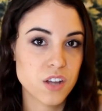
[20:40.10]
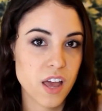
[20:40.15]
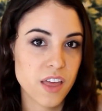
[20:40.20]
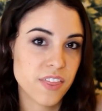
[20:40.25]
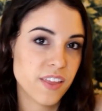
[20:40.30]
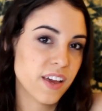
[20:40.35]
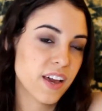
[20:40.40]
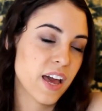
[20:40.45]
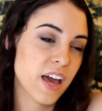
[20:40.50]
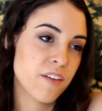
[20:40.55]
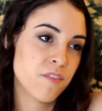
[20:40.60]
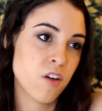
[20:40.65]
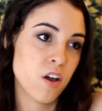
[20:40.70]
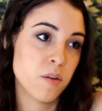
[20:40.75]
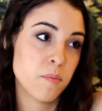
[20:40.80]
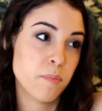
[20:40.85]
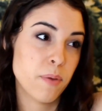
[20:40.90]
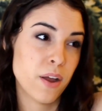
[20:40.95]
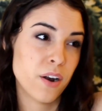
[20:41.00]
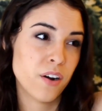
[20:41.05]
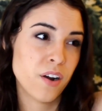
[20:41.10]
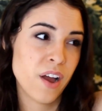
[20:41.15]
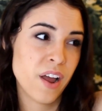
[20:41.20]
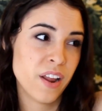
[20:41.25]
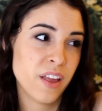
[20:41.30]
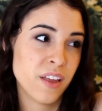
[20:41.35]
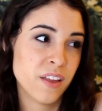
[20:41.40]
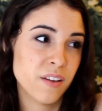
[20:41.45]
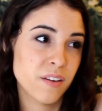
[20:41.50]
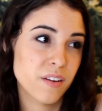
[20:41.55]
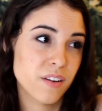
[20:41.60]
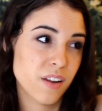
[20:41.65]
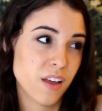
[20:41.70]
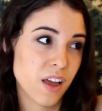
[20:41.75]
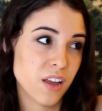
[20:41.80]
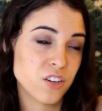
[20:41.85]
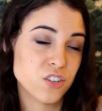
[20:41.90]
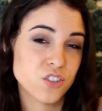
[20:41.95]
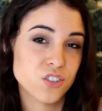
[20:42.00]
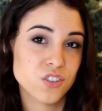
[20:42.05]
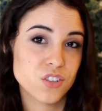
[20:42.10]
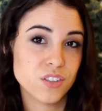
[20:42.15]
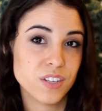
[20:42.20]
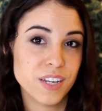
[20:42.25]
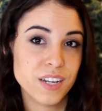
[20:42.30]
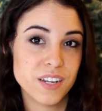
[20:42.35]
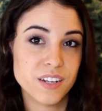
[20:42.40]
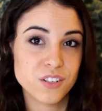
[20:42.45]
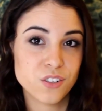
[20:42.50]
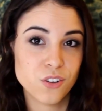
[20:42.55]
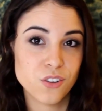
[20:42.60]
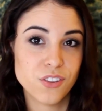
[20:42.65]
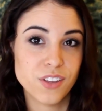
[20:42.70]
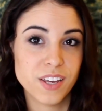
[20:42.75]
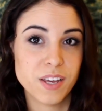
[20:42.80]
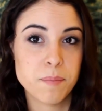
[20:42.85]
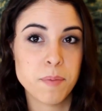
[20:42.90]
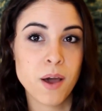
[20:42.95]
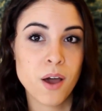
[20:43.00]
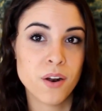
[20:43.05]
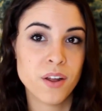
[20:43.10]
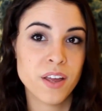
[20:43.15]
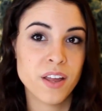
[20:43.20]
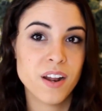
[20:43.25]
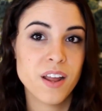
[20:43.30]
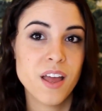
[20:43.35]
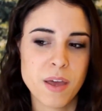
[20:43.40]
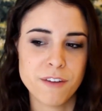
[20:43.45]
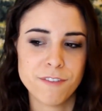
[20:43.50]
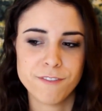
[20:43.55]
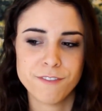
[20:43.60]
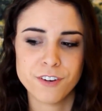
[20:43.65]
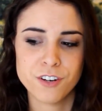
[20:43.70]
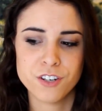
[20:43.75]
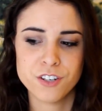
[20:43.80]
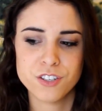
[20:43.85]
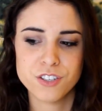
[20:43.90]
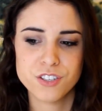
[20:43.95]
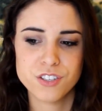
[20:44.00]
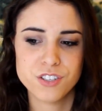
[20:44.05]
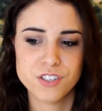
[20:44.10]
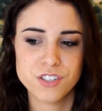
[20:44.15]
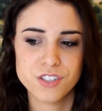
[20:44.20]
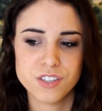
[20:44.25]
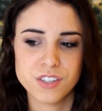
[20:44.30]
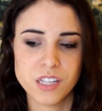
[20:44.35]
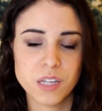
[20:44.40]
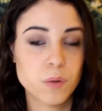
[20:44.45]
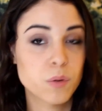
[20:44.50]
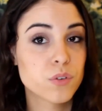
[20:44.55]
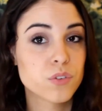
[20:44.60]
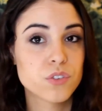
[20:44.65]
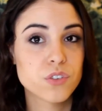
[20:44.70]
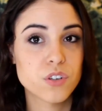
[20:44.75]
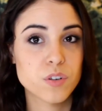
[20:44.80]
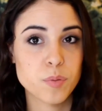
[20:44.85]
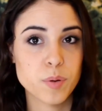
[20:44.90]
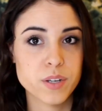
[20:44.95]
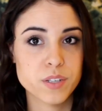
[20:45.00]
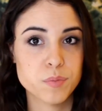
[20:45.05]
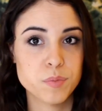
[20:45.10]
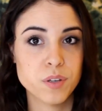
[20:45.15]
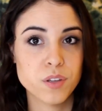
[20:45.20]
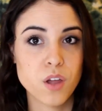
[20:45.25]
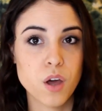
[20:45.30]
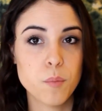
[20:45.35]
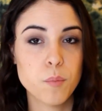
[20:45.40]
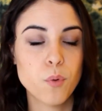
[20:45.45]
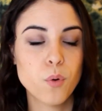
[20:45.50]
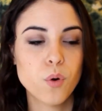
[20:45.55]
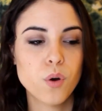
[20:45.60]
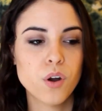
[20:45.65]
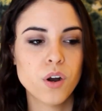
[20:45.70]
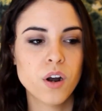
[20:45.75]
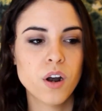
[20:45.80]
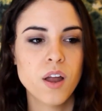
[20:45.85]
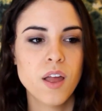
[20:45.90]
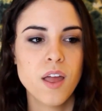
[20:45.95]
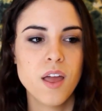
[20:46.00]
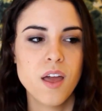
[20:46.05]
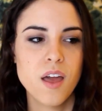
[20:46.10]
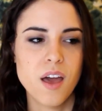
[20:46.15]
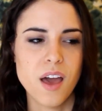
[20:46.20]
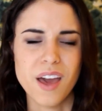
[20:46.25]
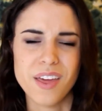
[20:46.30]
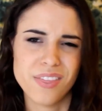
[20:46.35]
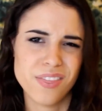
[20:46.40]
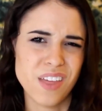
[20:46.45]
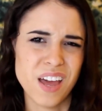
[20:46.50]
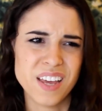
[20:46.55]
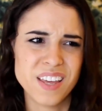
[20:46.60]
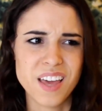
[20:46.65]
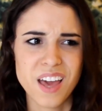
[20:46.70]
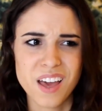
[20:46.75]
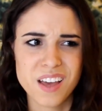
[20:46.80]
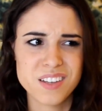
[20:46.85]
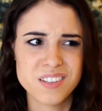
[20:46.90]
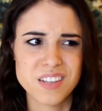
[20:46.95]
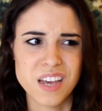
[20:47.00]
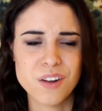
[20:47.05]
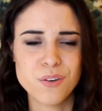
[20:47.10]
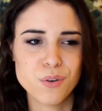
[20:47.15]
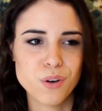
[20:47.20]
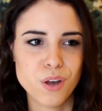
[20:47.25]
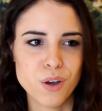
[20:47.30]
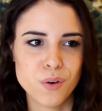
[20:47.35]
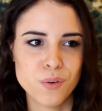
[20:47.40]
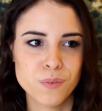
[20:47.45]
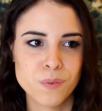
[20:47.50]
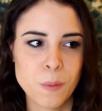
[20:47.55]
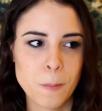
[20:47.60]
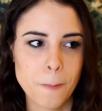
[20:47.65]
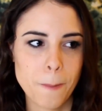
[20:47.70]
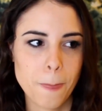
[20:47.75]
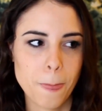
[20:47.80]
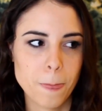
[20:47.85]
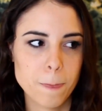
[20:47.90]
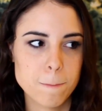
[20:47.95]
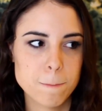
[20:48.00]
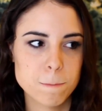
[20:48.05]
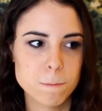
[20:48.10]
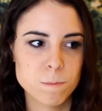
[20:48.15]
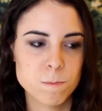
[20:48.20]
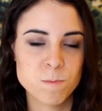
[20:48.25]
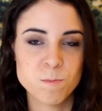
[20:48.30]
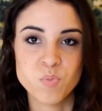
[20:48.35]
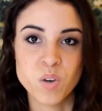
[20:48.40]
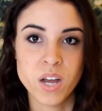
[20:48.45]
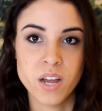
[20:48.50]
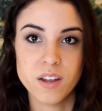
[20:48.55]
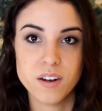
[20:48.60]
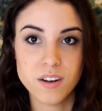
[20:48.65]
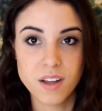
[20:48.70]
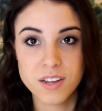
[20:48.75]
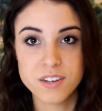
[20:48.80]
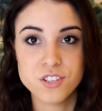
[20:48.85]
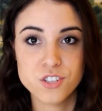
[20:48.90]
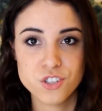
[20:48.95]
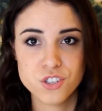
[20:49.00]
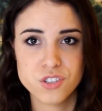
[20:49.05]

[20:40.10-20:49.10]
think I have gotten better at it. I just delete it and don't think about it. At first, they would depress me a lot more. I guess, I don't know. But I